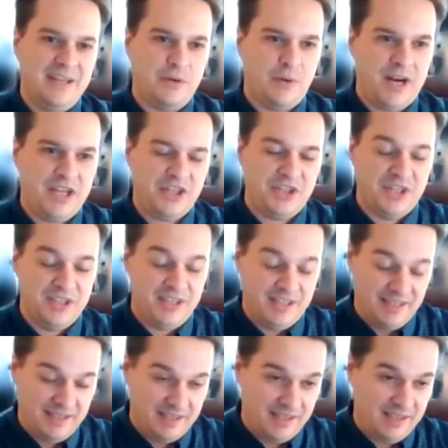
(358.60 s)
question,
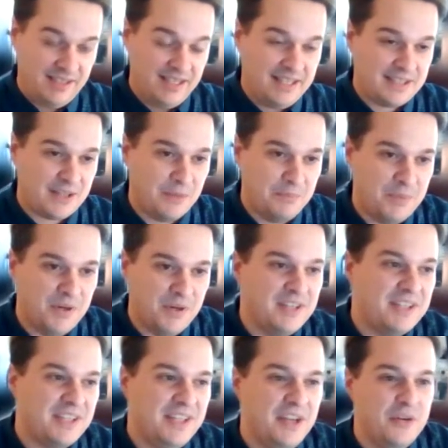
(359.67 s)
at least I'm putting
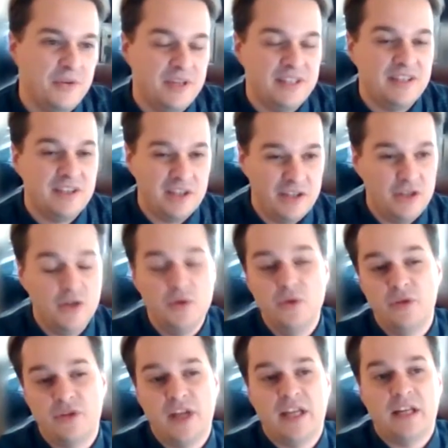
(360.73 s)
to you, is do you
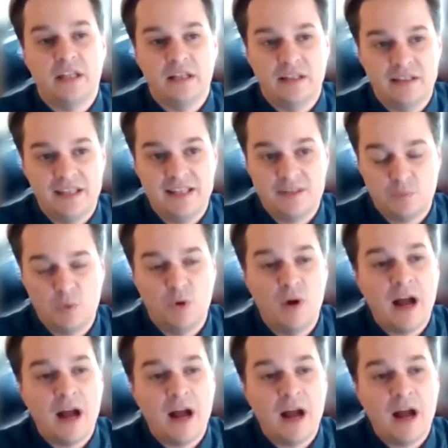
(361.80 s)
think this will